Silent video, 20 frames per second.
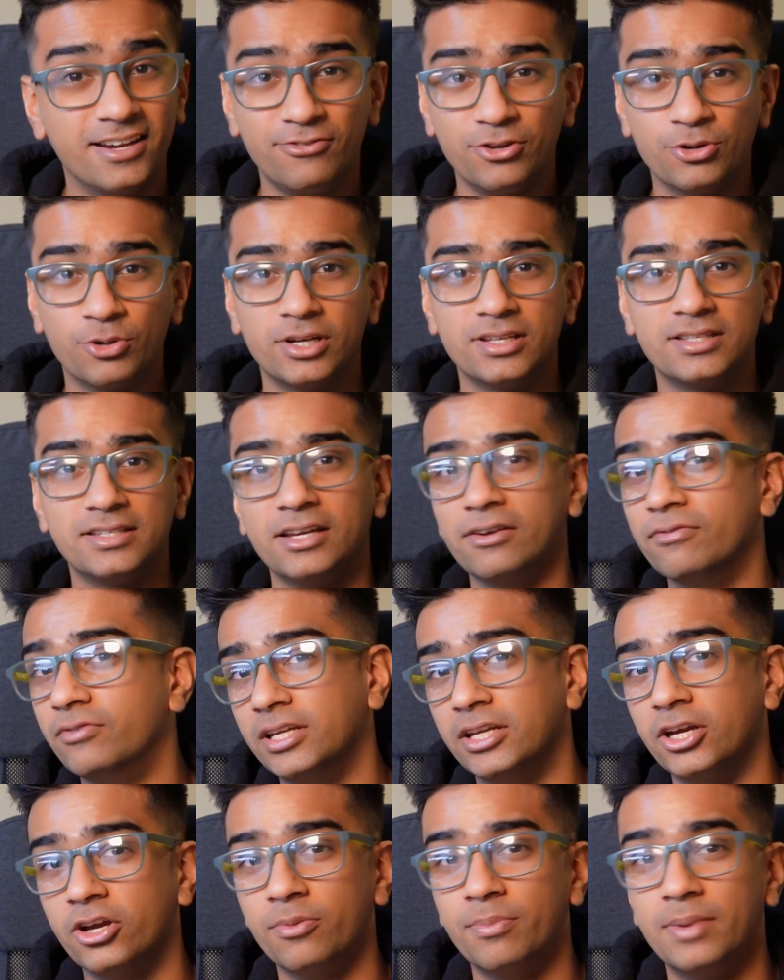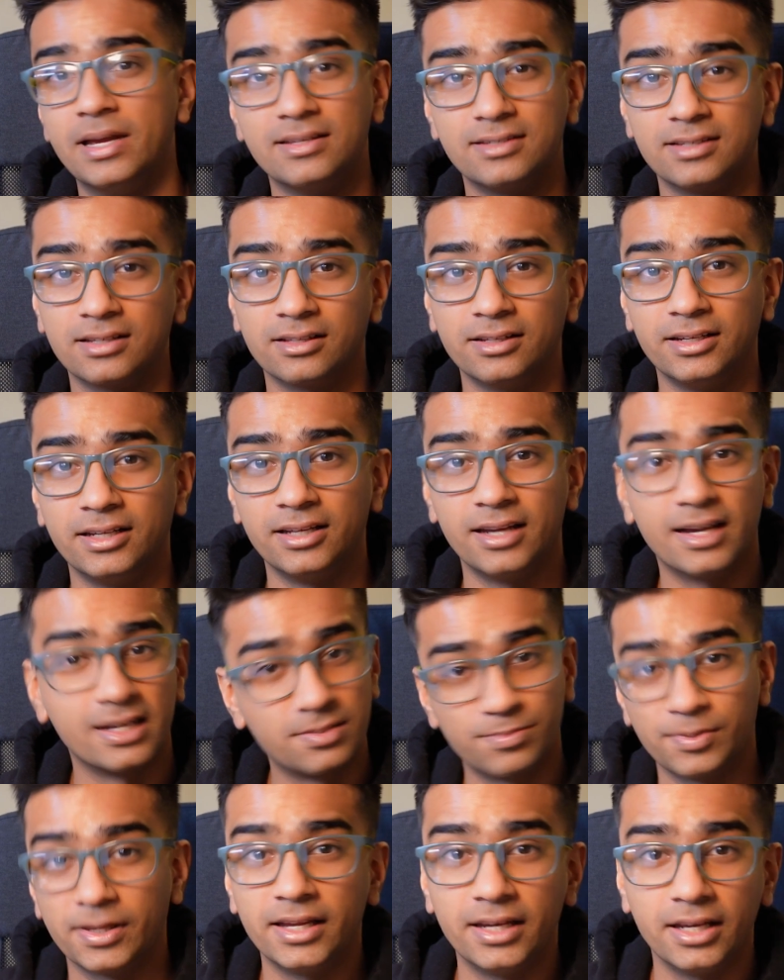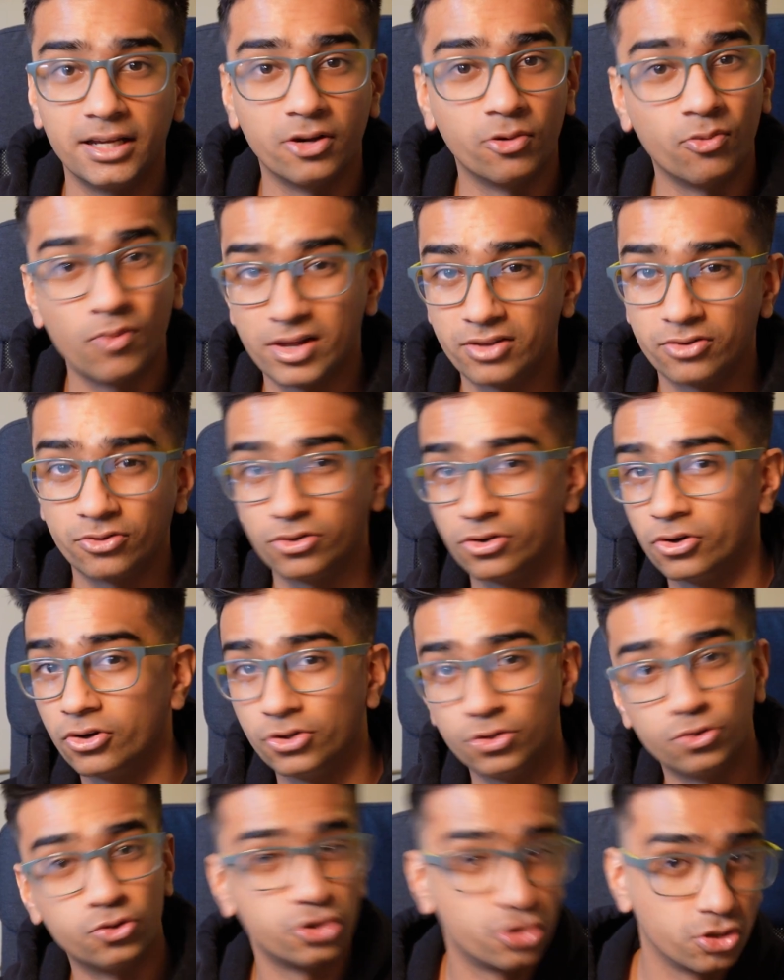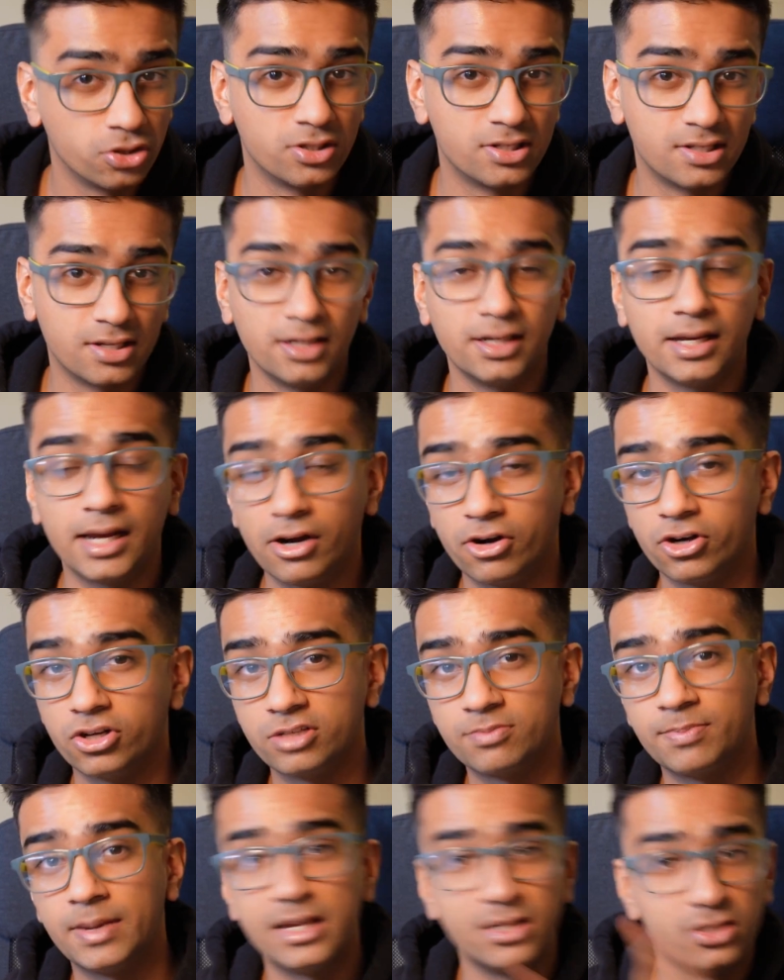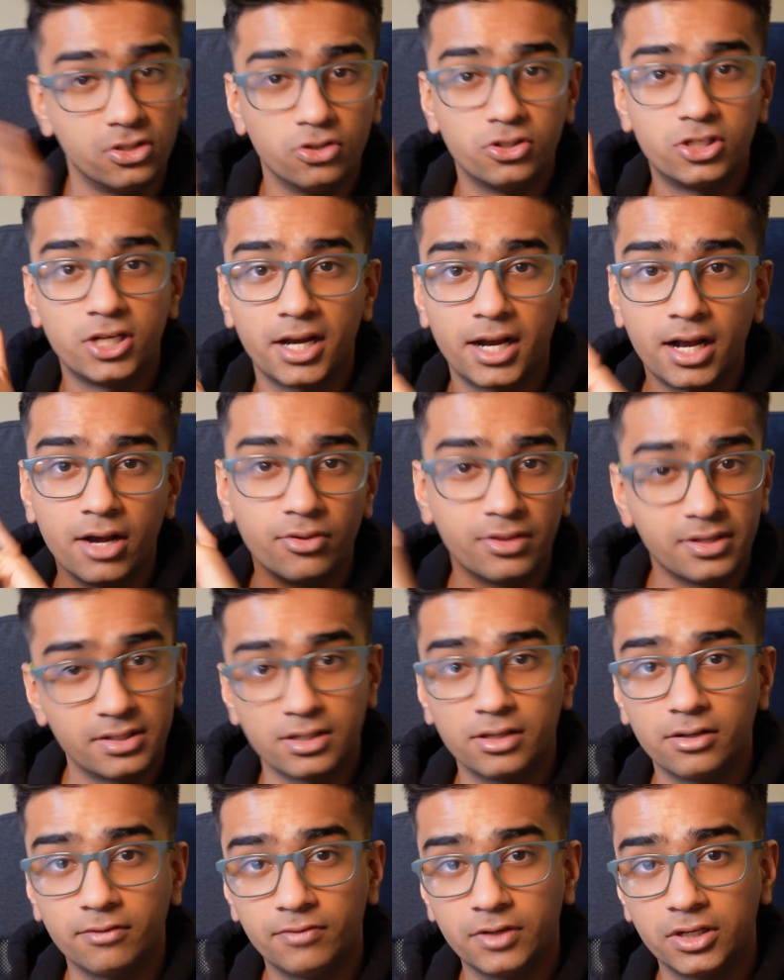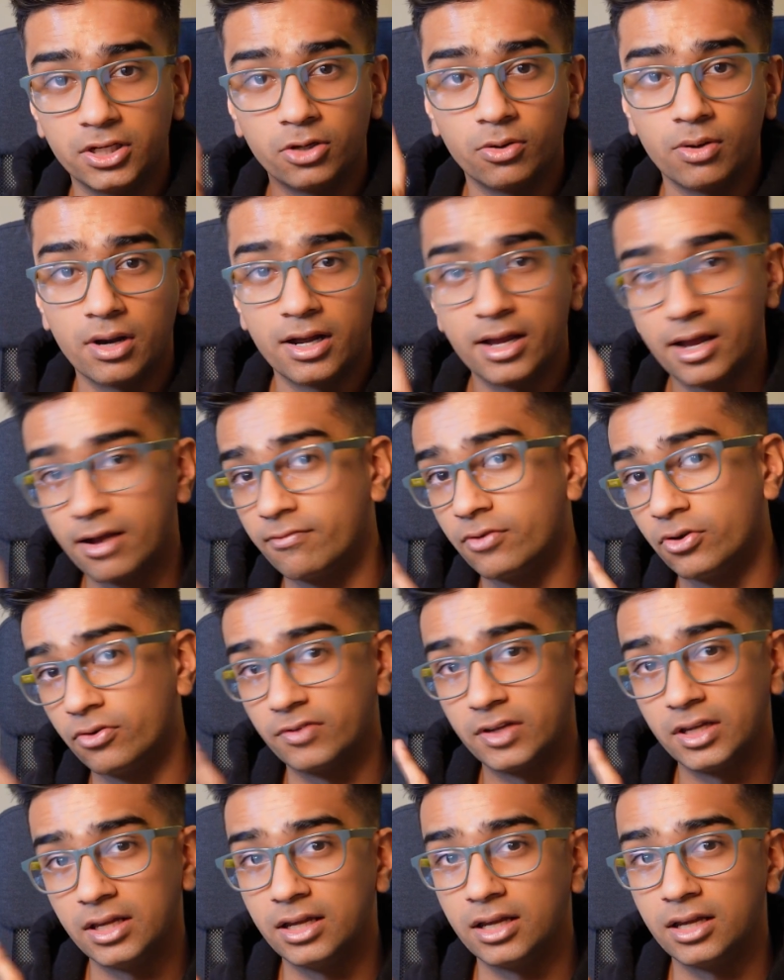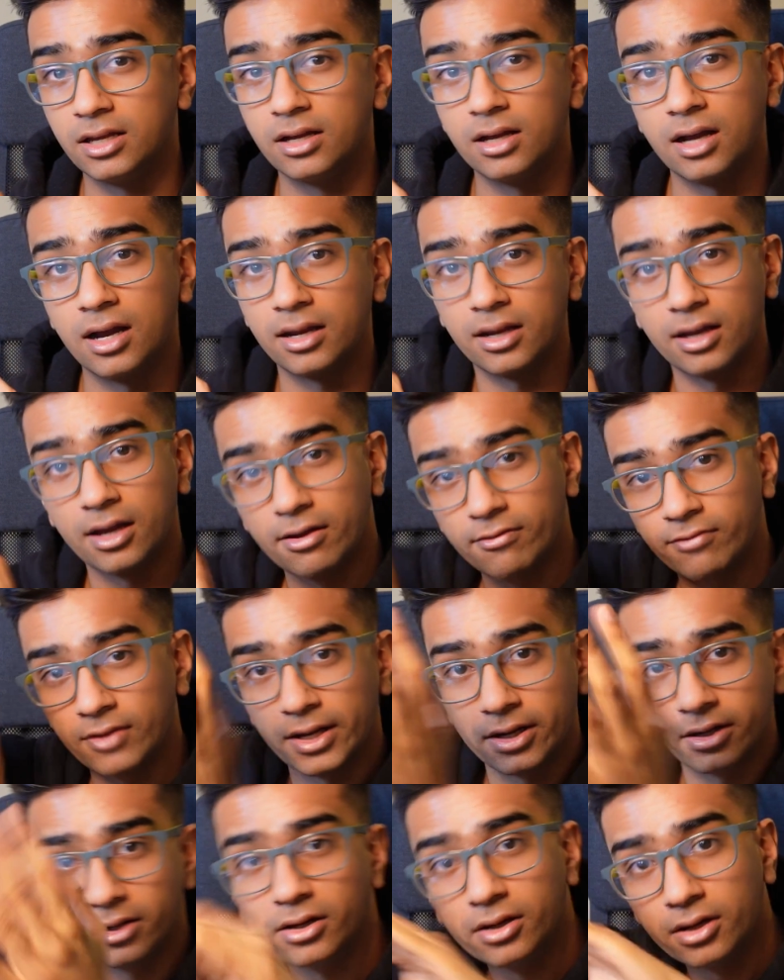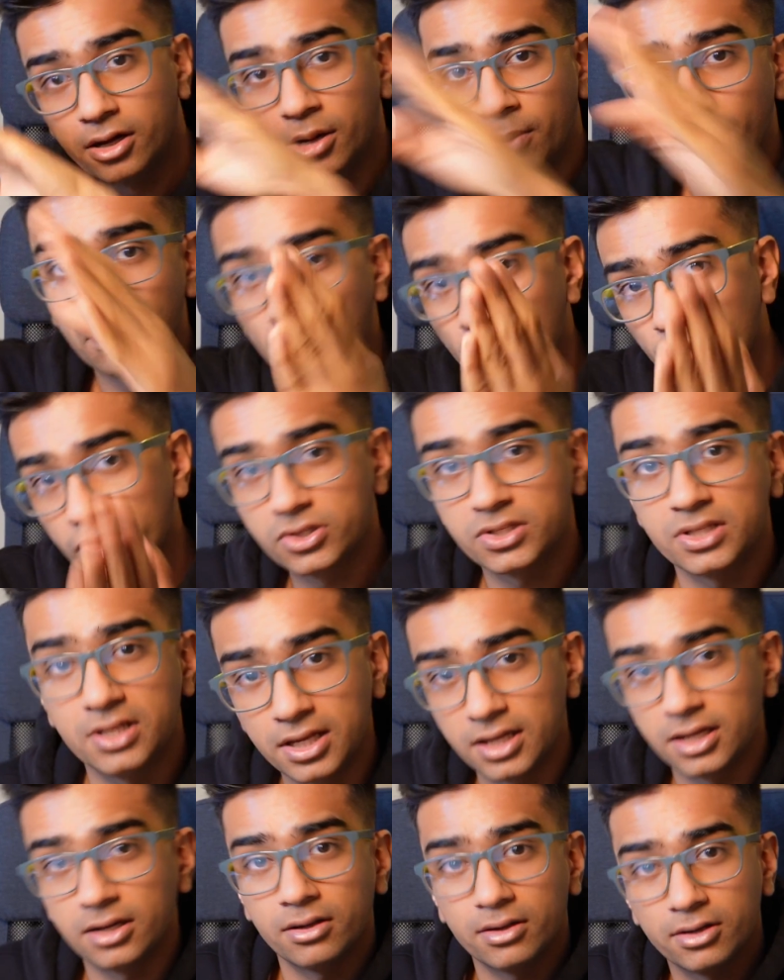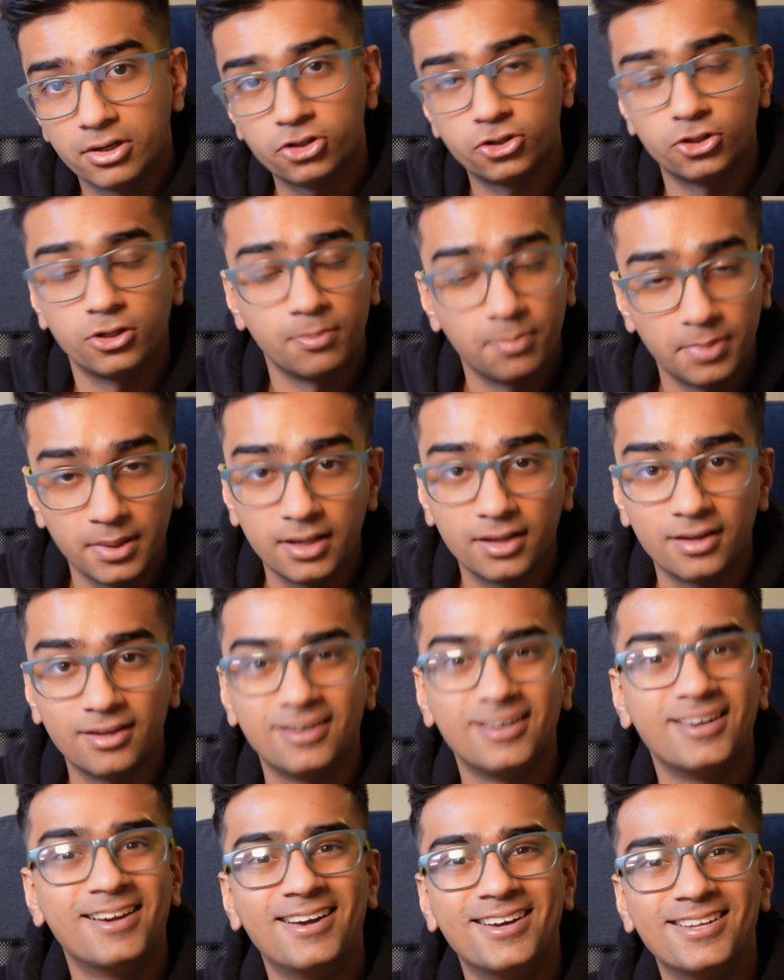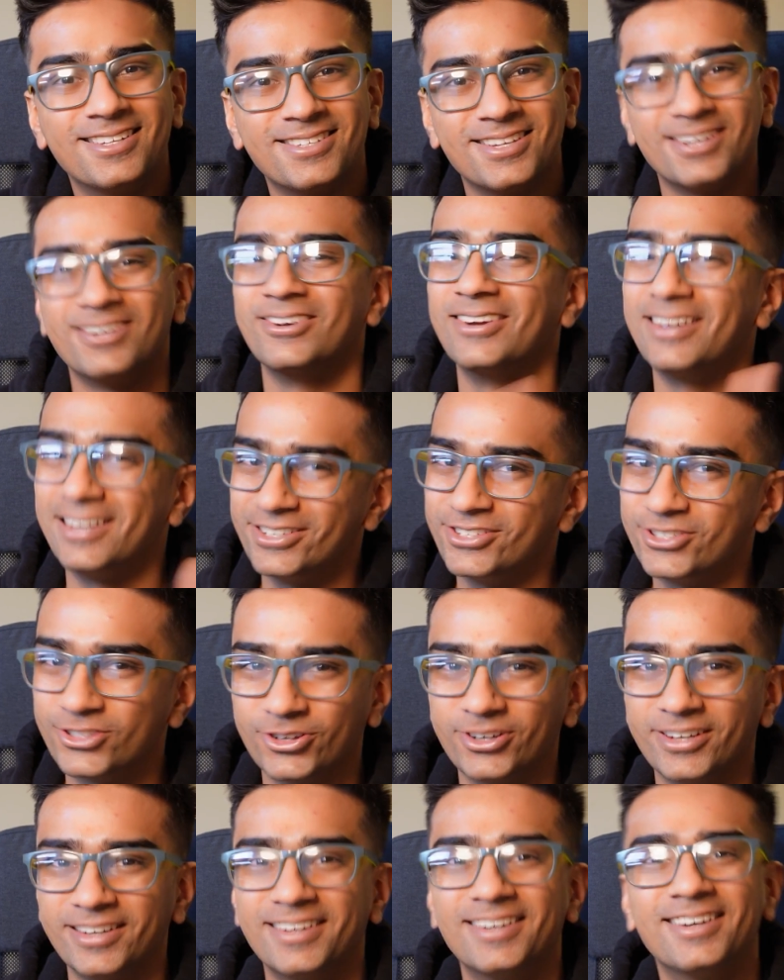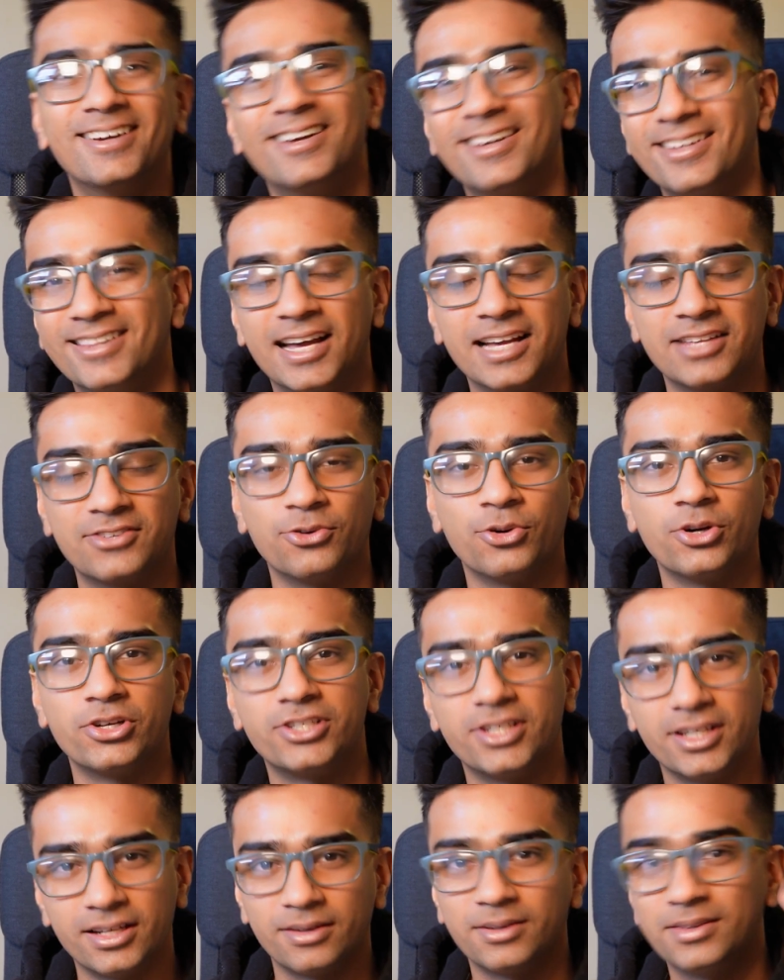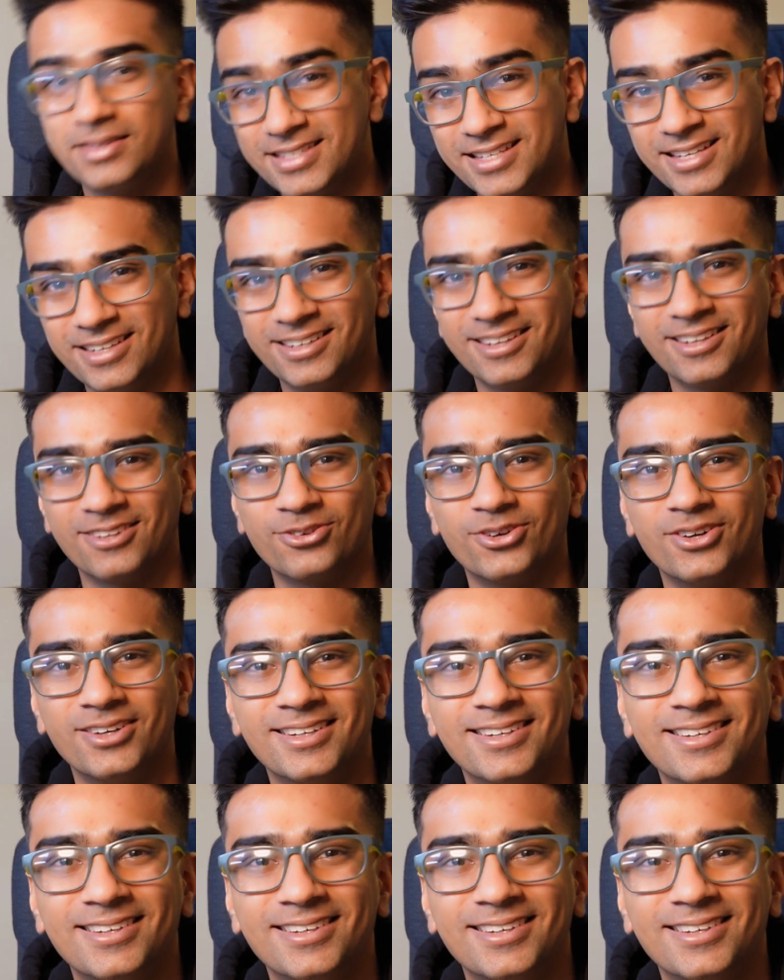if you want to see a video basically explaining whether or not you should study aerospace, do check out this other video I have over here, and I have like a, a box here, it should appear. So enjoy. Thanks for watching, see you in another one.